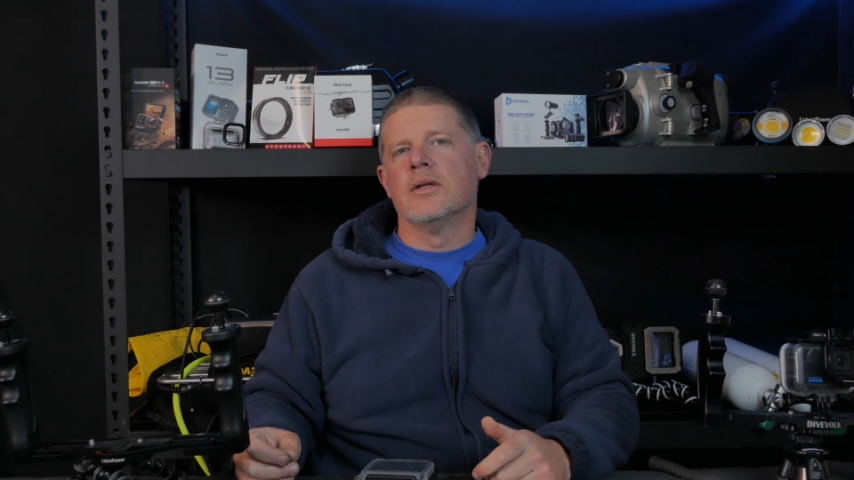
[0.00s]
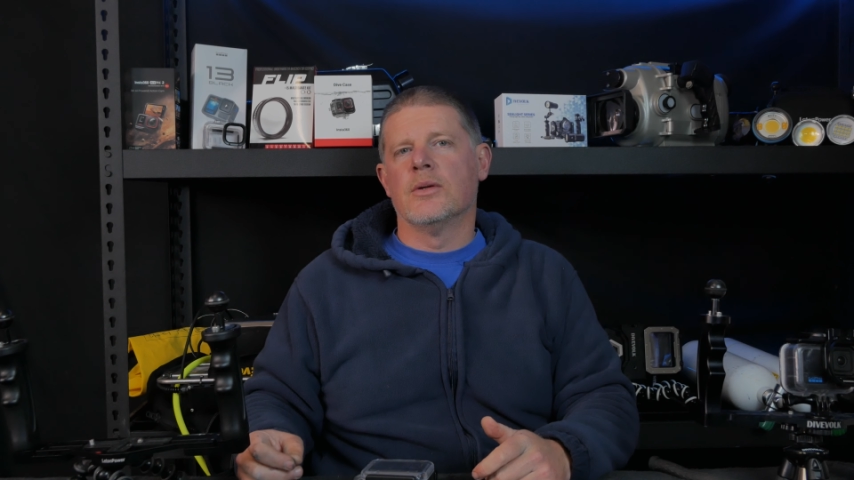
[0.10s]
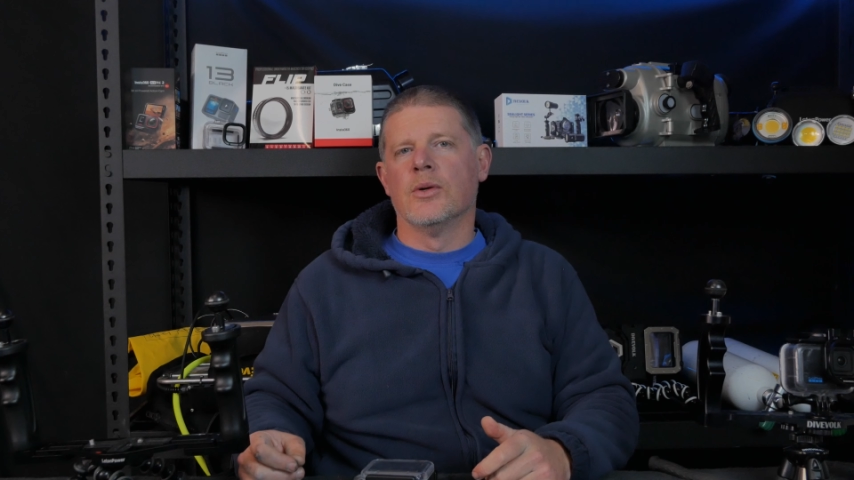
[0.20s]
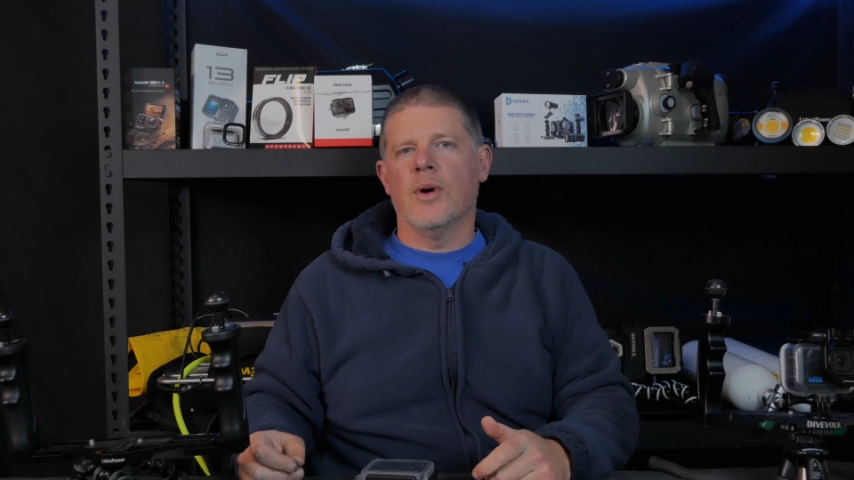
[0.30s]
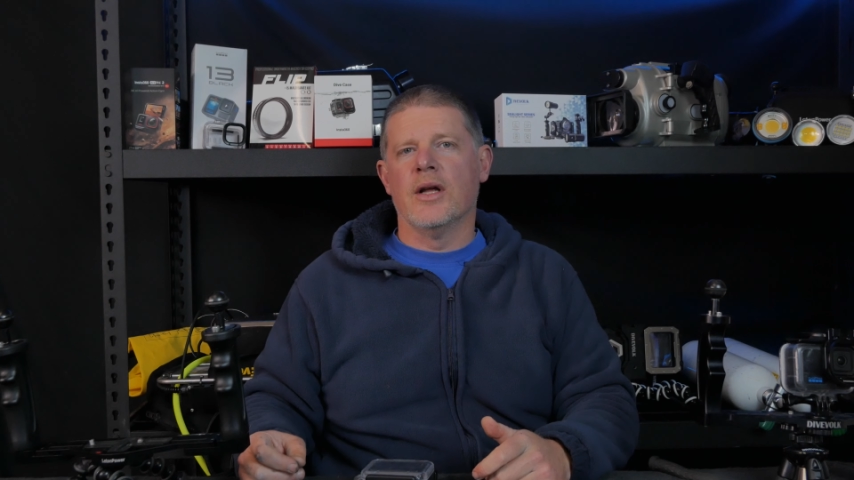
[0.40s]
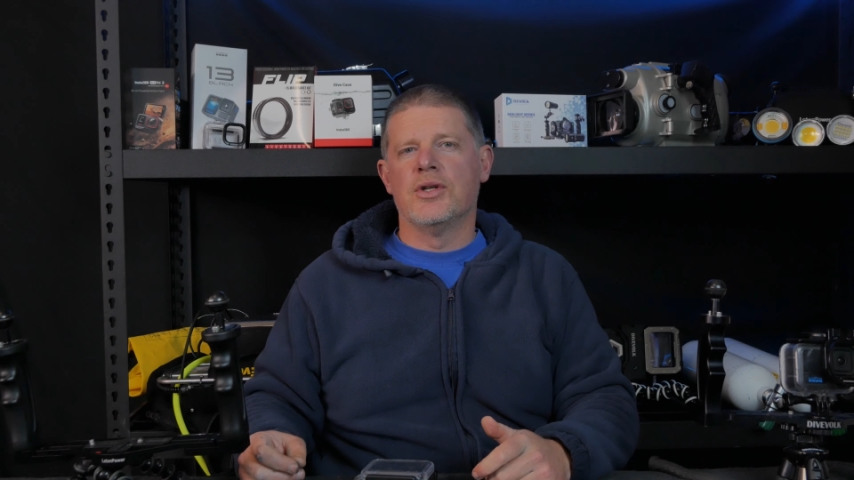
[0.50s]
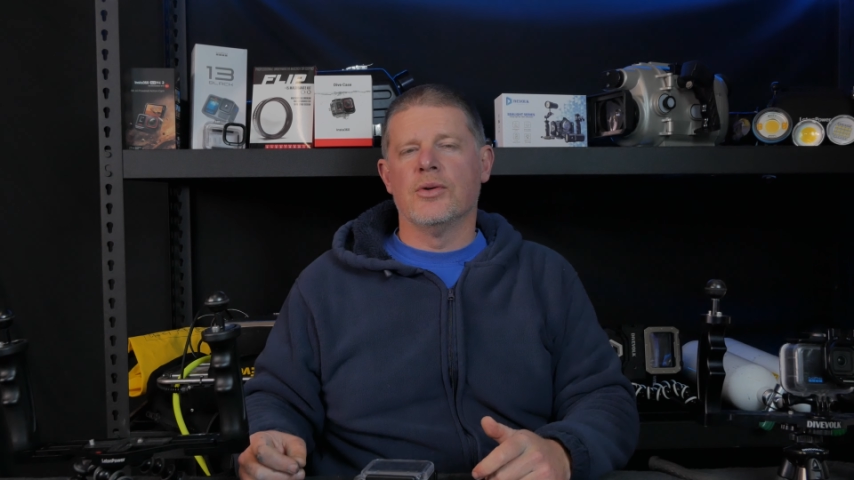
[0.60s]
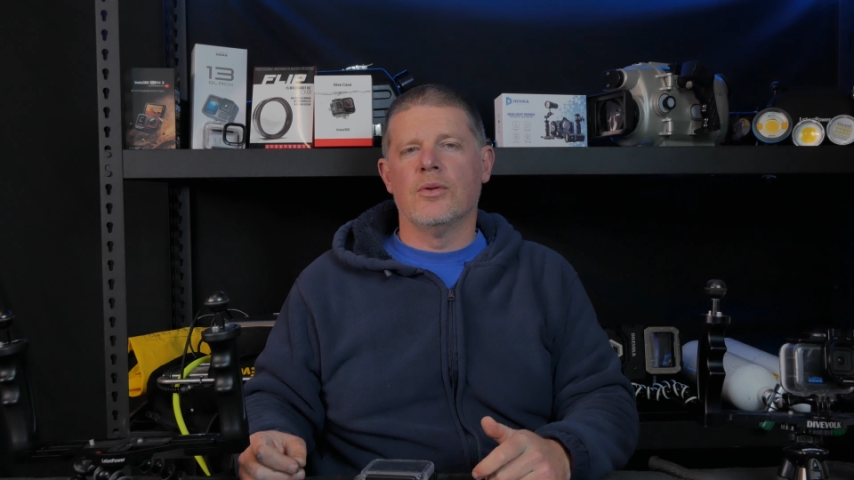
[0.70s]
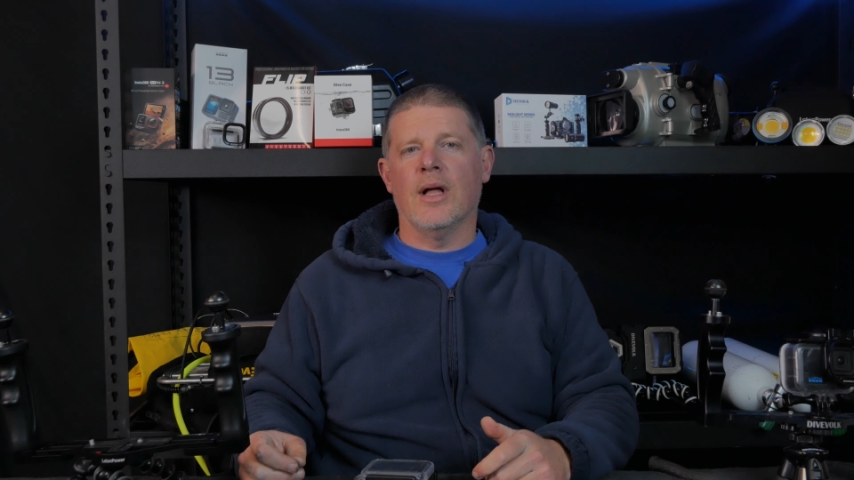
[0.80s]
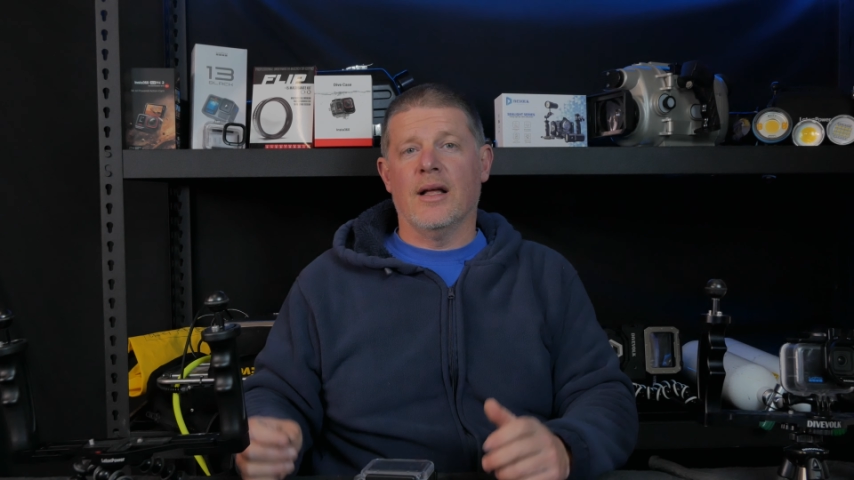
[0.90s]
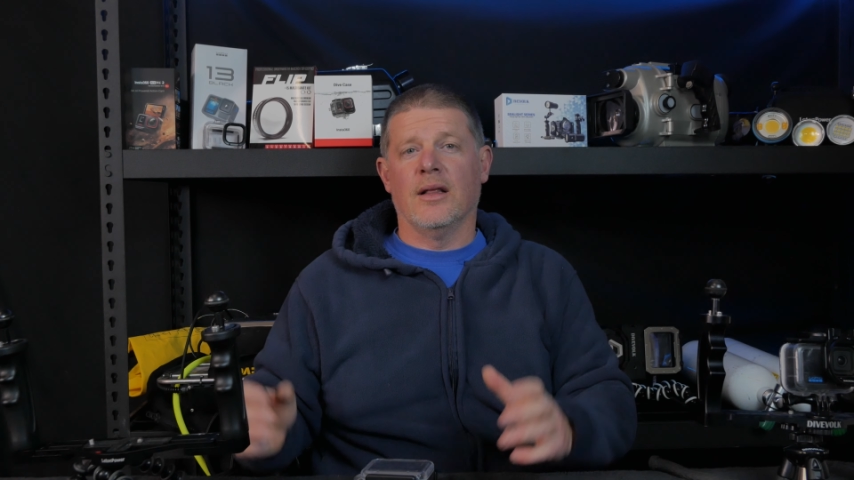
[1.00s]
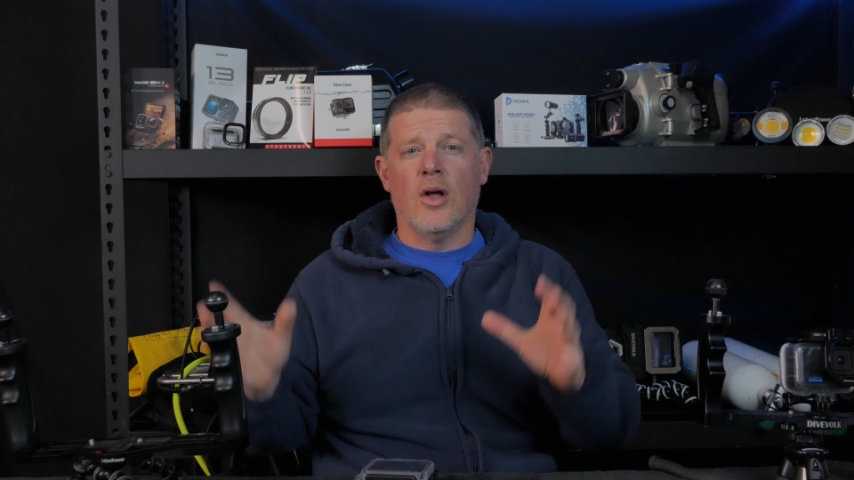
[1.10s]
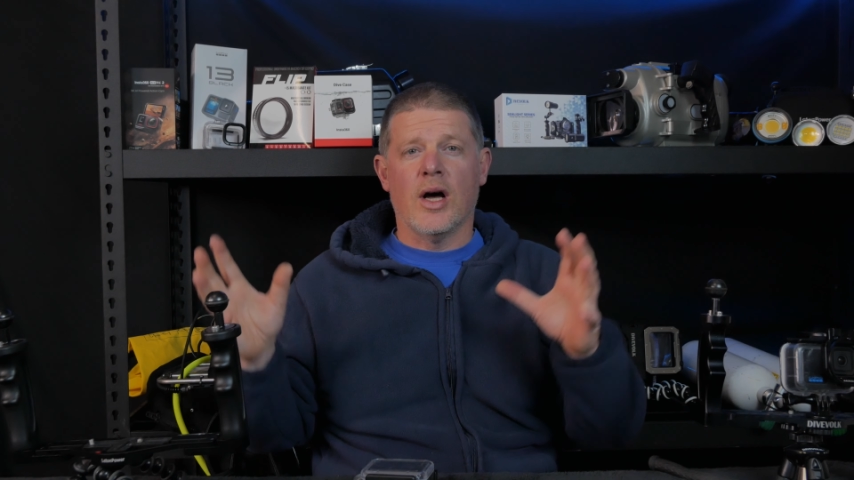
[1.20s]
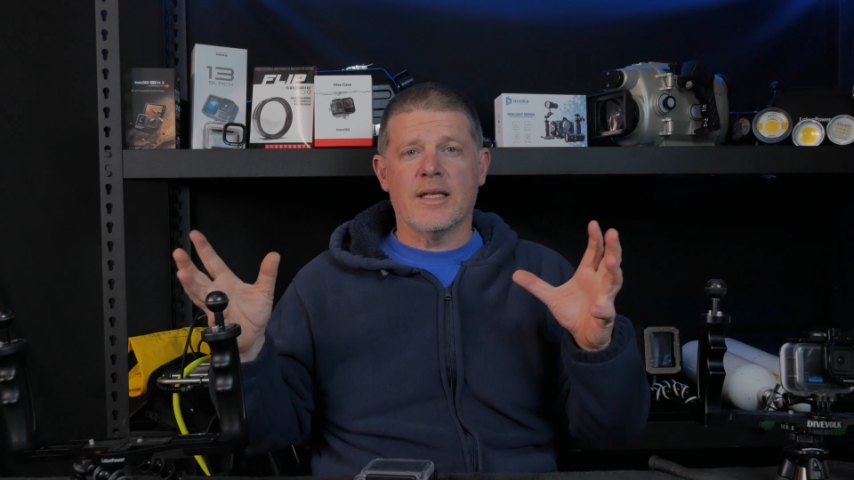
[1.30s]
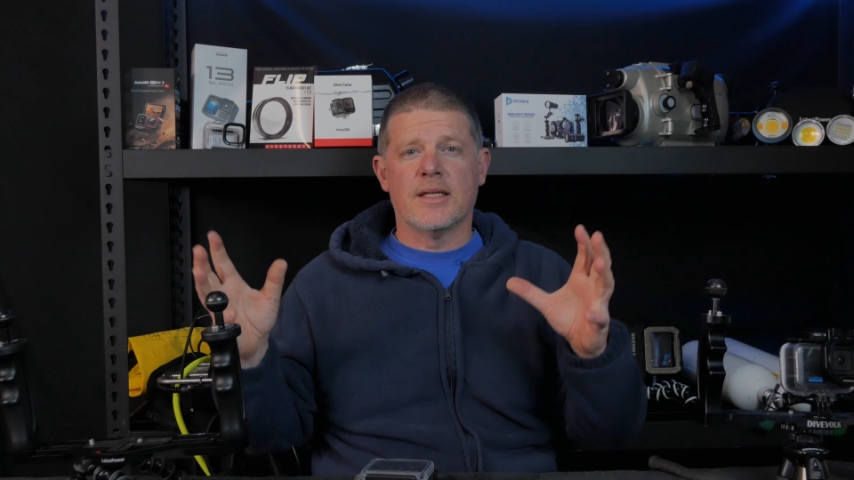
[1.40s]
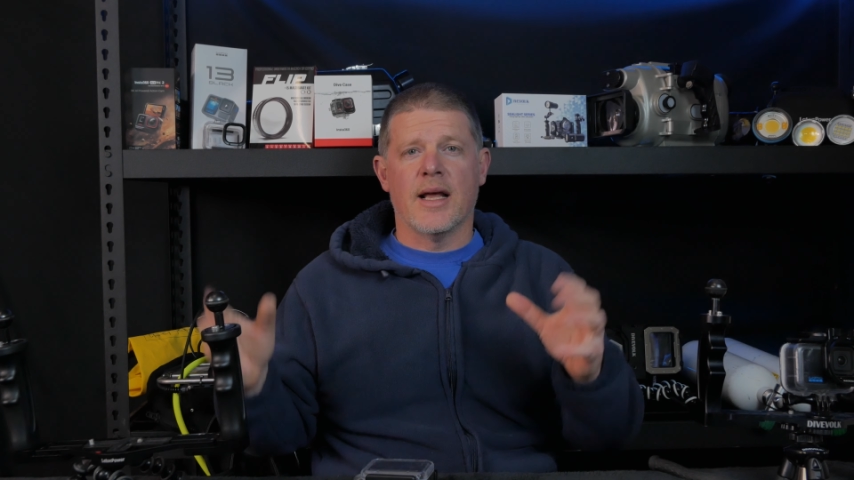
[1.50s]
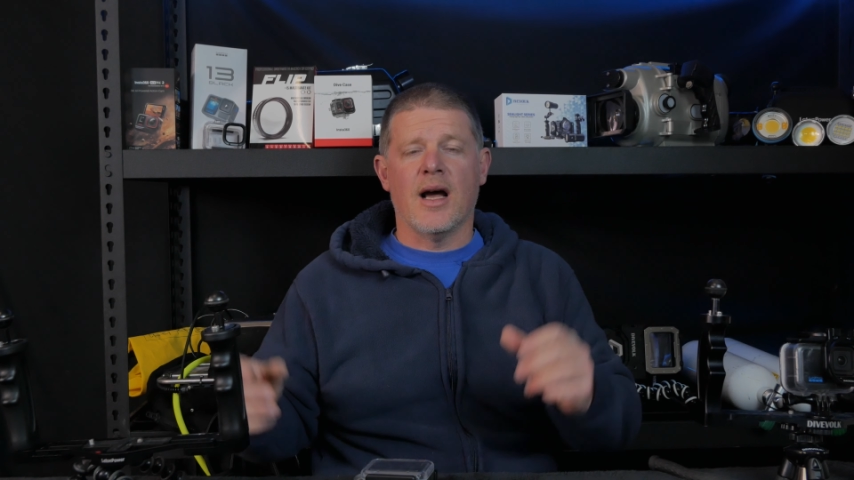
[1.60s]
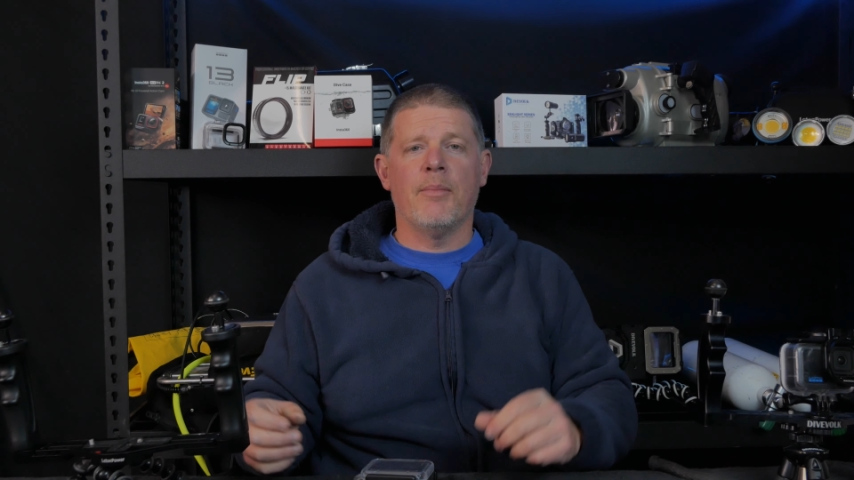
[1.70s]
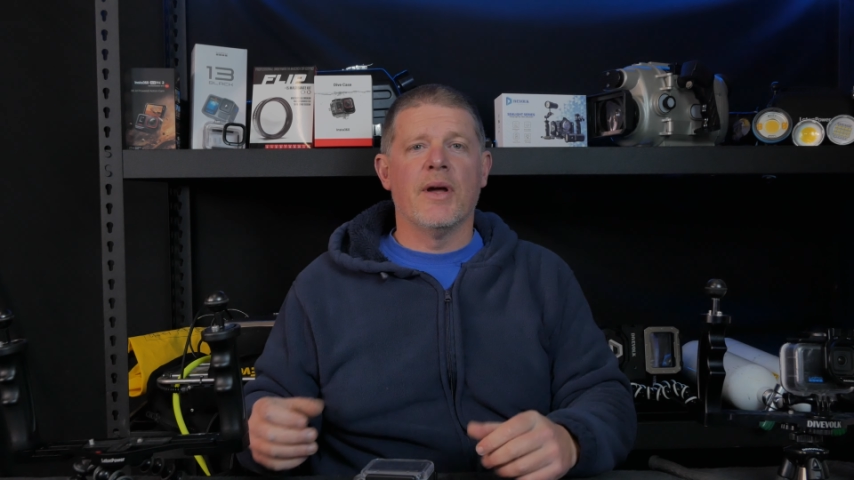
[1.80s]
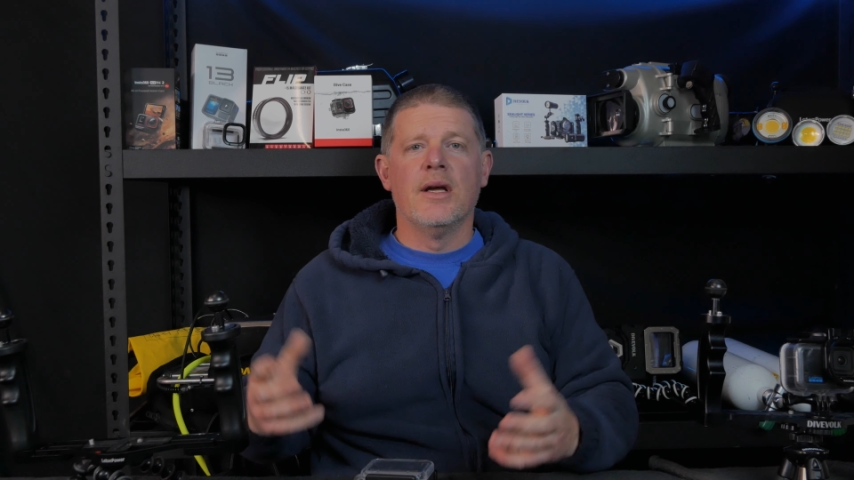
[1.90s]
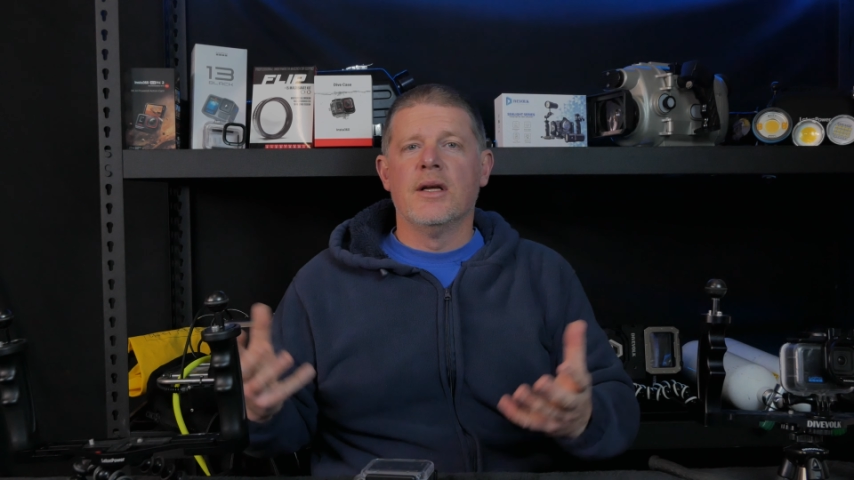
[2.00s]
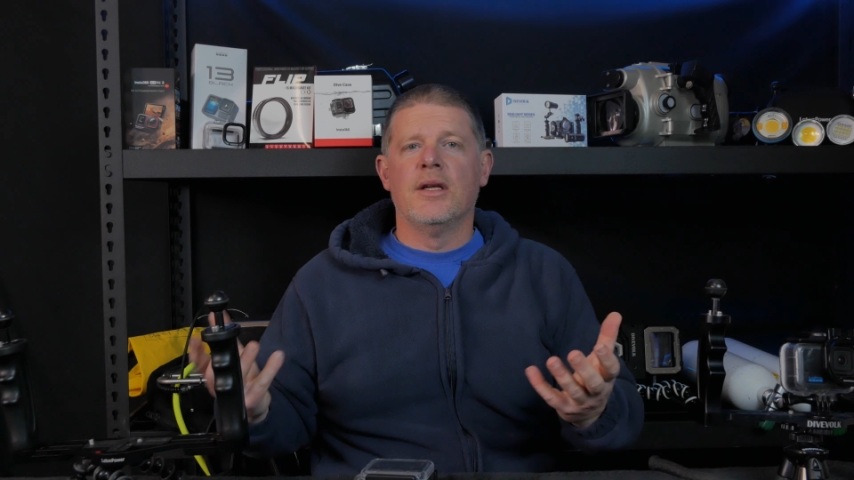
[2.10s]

to a dual light setup,